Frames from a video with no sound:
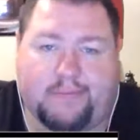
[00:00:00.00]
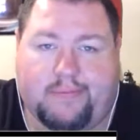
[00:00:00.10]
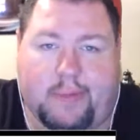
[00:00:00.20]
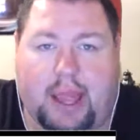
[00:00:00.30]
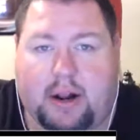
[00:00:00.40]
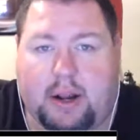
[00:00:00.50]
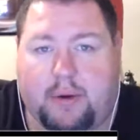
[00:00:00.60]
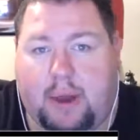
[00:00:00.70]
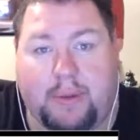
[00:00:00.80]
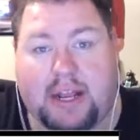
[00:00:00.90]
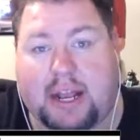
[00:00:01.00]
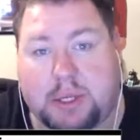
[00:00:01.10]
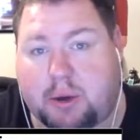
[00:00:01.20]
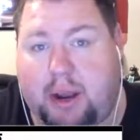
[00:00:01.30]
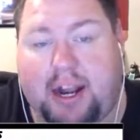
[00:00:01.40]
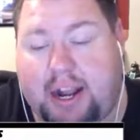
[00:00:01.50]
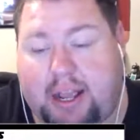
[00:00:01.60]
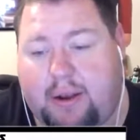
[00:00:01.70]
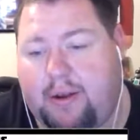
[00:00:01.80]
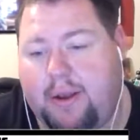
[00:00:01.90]
don't know. I mean, he does great in
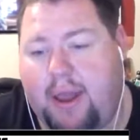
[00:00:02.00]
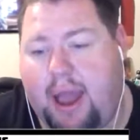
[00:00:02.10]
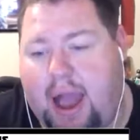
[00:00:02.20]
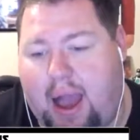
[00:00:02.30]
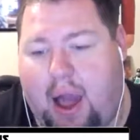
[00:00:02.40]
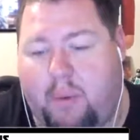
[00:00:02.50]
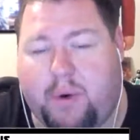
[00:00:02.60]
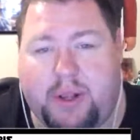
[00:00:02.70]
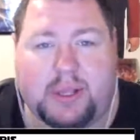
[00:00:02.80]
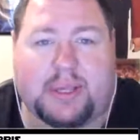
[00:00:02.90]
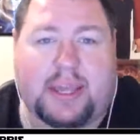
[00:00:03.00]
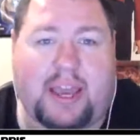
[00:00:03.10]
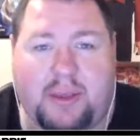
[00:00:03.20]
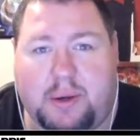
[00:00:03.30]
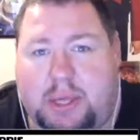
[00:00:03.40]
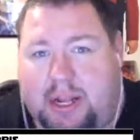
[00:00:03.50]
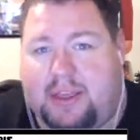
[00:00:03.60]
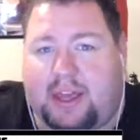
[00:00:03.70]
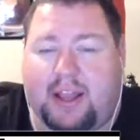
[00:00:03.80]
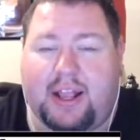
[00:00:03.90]
it. I wouldn't say there's
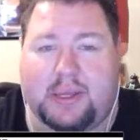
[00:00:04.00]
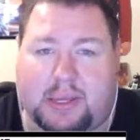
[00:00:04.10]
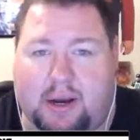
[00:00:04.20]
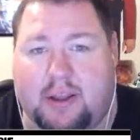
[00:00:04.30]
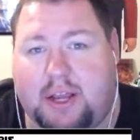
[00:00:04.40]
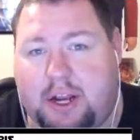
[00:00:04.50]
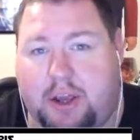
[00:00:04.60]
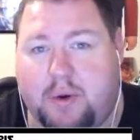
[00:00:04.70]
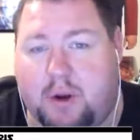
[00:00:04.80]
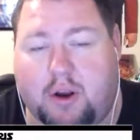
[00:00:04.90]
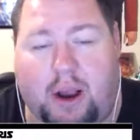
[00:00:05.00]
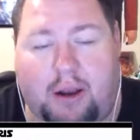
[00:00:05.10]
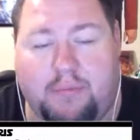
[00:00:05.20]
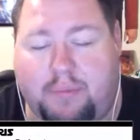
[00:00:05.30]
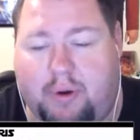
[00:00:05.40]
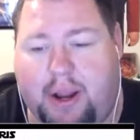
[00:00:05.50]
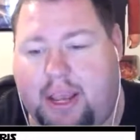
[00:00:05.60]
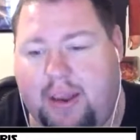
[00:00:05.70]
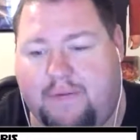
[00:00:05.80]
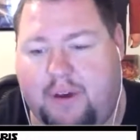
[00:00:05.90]
anything necessarily new or
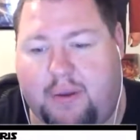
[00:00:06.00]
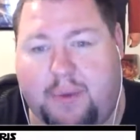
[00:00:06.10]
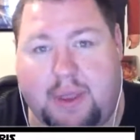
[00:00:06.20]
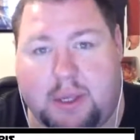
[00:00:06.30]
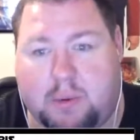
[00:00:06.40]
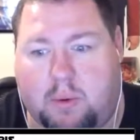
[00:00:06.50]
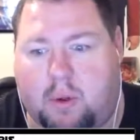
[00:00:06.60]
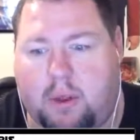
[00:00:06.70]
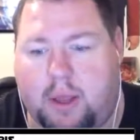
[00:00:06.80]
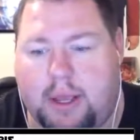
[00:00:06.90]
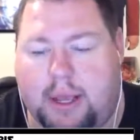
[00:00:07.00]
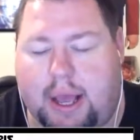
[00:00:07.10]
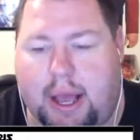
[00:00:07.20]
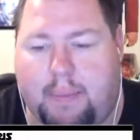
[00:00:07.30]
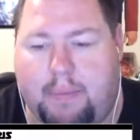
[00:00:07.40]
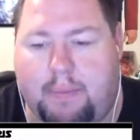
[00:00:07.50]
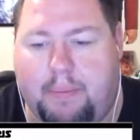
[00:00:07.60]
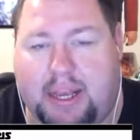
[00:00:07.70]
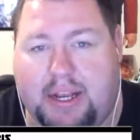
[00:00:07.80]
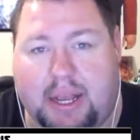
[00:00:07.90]
groundbreaking for him in this role, but
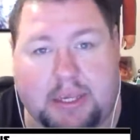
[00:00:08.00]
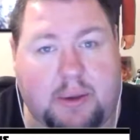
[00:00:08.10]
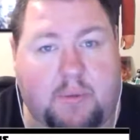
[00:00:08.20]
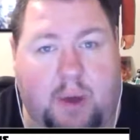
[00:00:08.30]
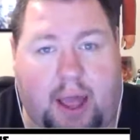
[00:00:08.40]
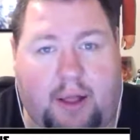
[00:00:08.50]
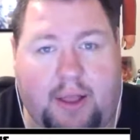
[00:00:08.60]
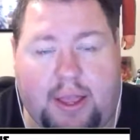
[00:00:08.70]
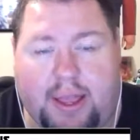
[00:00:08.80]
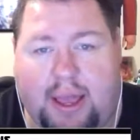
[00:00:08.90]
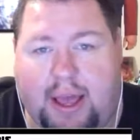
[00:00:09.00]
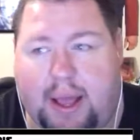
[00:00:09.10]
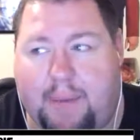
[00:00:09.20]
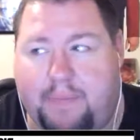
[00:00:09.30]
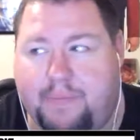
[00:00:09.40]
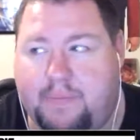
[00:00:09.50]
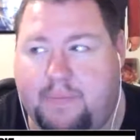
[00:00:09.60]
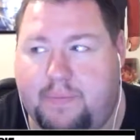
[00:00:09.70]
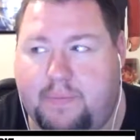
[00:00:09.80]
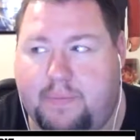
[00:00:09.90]
he does it well.
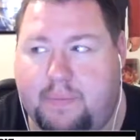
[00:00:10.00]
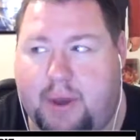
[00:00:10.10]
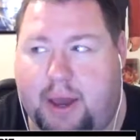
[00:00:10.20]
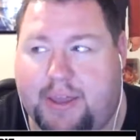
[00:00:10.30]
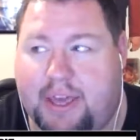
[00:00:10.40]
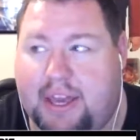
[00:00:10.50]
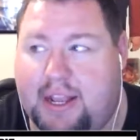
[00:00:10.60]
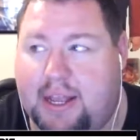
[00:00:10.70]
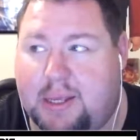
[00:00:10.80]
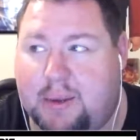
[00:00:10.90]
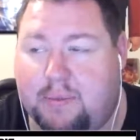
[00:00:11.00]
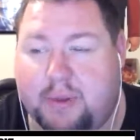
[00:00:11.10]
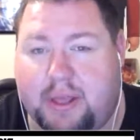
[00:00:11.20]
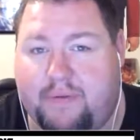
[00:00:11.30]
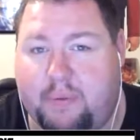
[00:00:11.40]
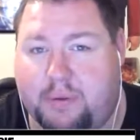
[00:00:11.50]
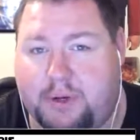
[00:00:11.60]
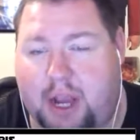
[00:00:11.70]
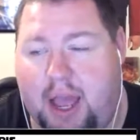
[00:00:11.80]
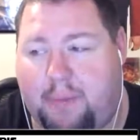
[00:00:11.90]
I think he does a believable
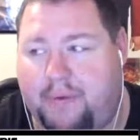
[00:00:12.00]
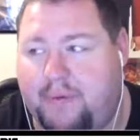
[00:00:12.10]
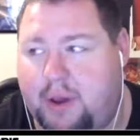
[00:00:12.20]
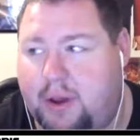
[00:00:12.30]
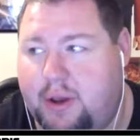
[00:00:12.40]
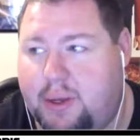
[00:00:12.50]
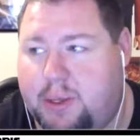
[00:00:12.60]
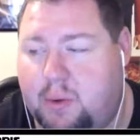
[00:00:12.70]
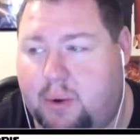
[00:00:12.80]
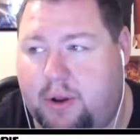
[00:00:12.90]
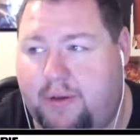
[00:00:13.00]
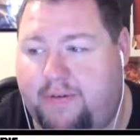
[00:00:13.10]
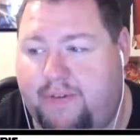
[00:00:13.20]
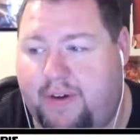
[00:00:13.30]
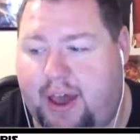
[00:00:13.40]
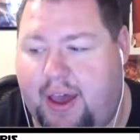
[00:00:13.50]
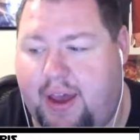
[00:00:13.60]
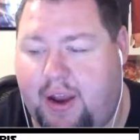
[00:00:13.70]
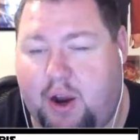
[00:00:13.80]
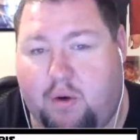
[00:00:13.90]
job of sort of
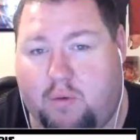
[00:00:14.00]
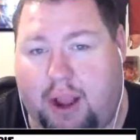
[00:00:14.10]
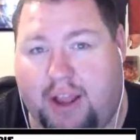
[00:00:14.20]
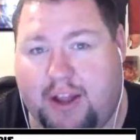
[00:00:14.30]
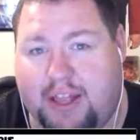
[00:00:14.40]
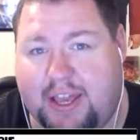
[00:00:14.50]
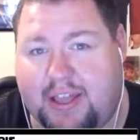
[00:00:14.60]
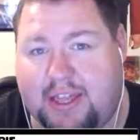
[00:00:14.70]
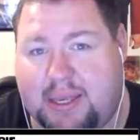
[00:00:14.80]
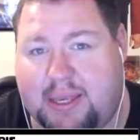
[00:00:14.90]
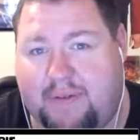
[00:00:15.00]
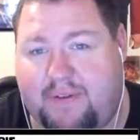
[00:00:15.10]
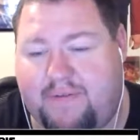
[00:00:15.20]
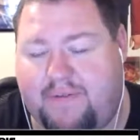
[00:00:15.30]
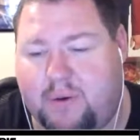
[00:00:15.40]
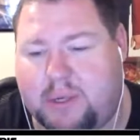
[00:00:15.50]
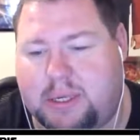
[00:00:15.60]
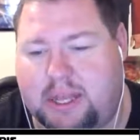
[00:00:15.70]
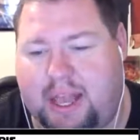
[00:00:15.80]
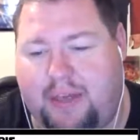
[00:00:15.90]
wrangling these different folks
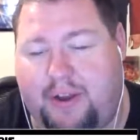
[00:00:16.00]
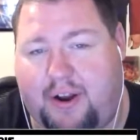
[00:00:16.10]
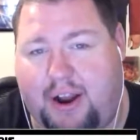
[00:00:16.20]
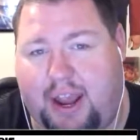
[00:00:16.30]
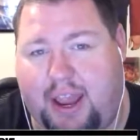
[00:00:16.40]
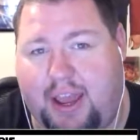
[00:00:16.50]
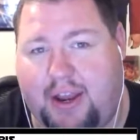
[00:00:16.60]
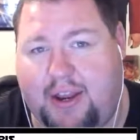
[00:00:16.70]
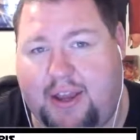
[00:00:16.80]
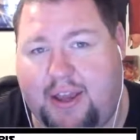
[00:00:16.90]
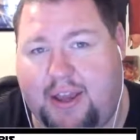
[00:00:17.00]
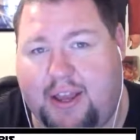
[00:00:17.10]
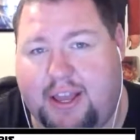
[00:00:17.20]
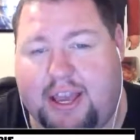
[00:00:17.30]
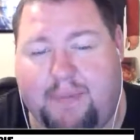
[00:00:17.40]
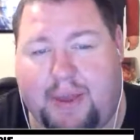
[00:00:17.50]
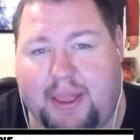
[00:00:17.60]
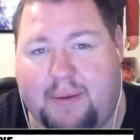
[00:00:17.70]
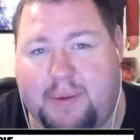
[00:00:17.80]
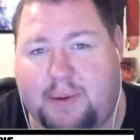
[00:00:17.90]
together and keeping them sort of